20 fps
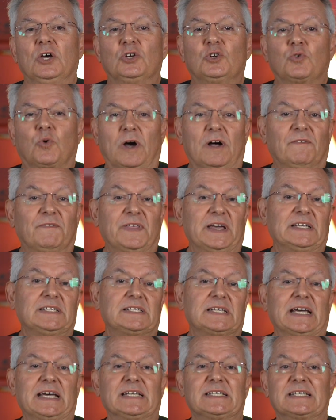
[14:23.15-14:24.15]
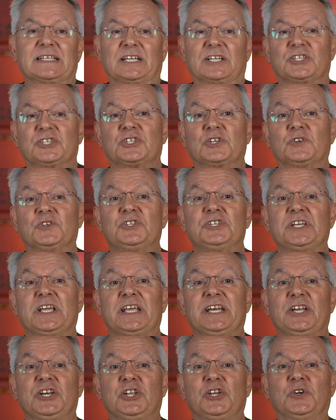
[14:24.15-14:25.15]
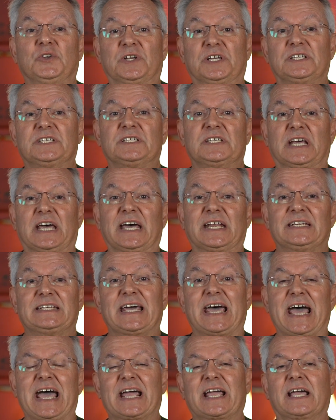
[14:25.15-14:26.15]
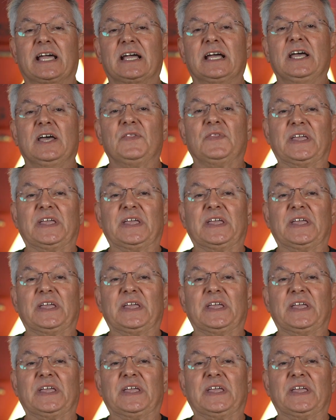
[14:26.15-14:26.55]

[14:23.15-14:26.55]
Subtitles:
12th SS and associated units attack